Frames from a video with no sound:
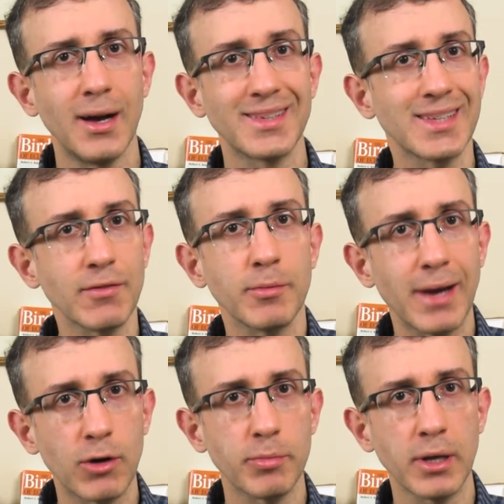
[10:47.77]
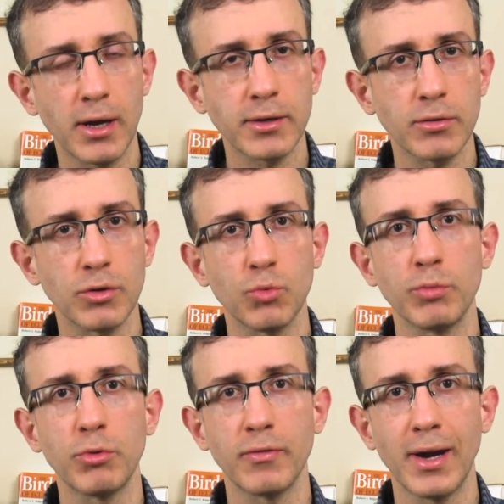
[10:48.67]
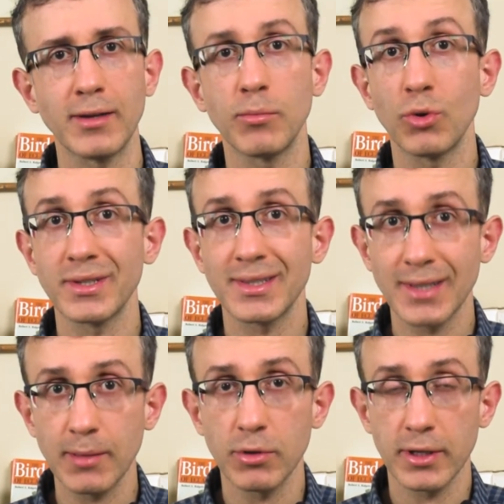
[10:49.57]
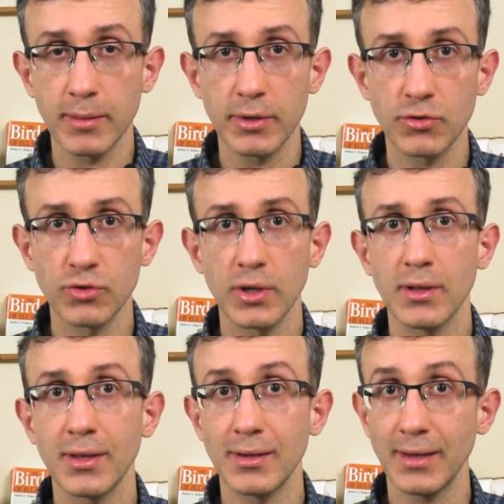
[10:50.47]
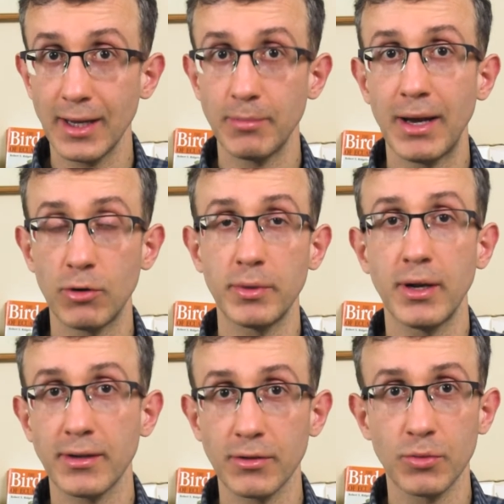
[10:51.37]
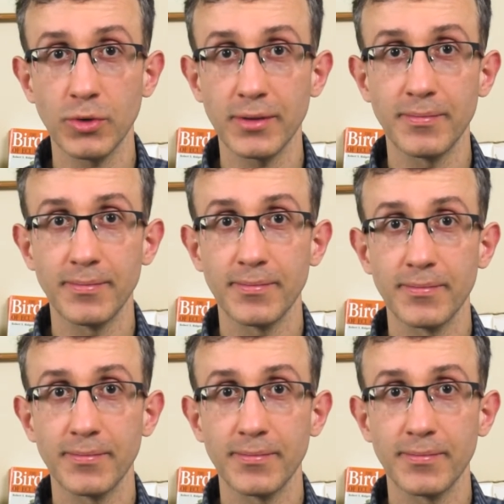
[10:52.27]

A 7-power binocular would provide a more stable image than an 8-power binocular would.